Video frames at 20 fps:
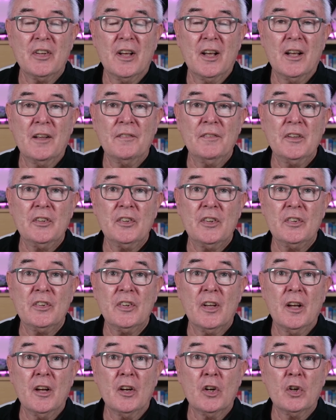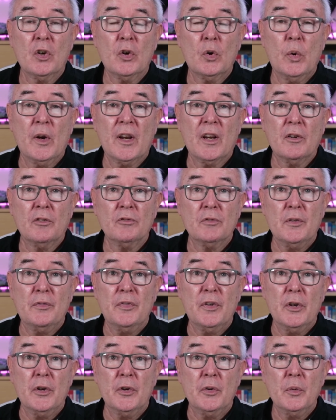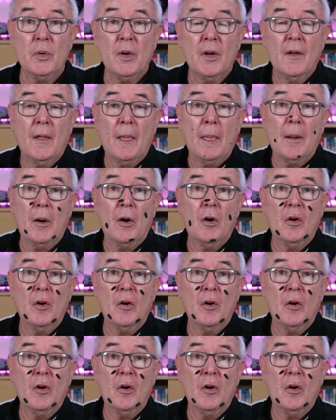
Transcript: and this is a quick review of